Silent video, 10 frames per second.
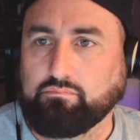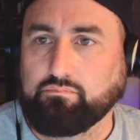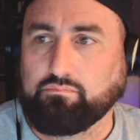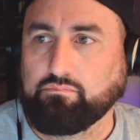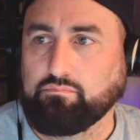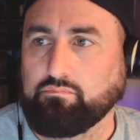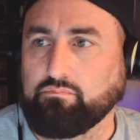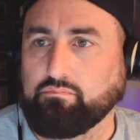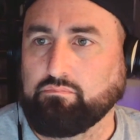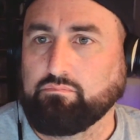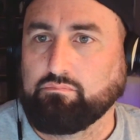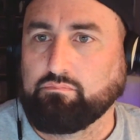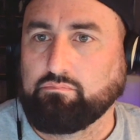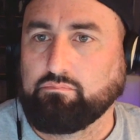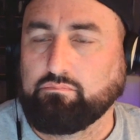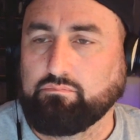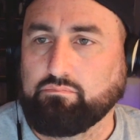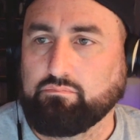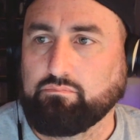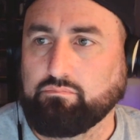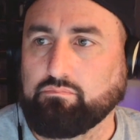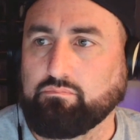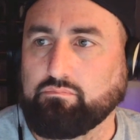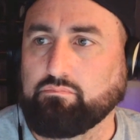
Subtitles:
[no speech]